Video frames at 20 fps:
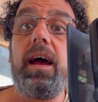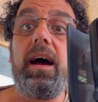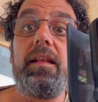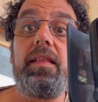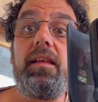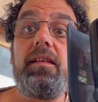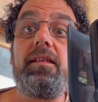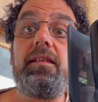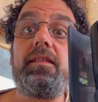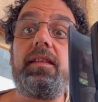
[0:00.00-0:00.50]

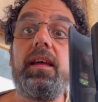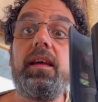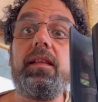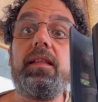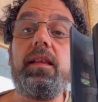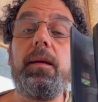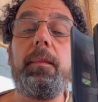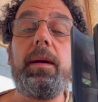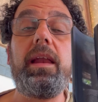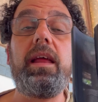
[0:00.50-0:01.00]
And this is the
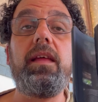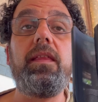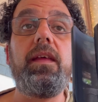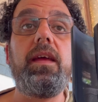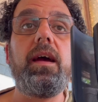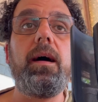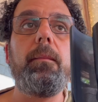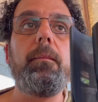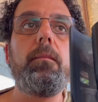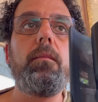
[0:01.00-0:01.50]
main
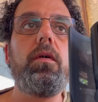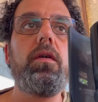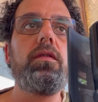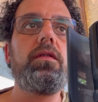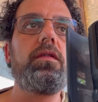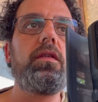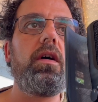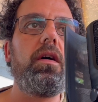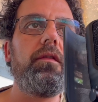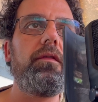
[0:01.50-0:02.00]
idea.
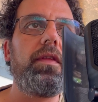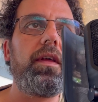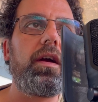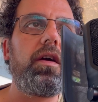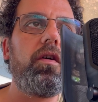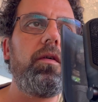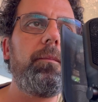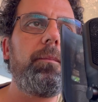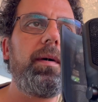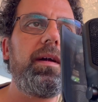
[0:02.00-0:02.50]
Most of the
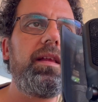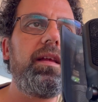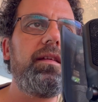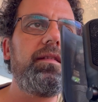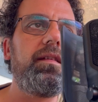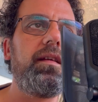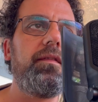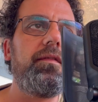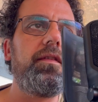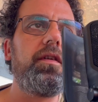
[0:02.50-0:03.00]

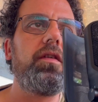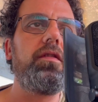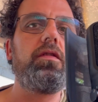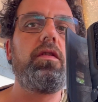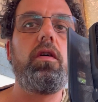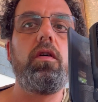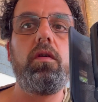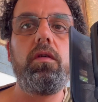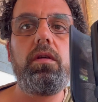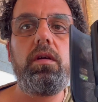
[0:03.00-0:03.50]
companies, if not
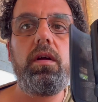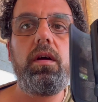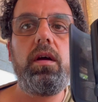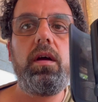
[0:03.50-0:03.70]
all,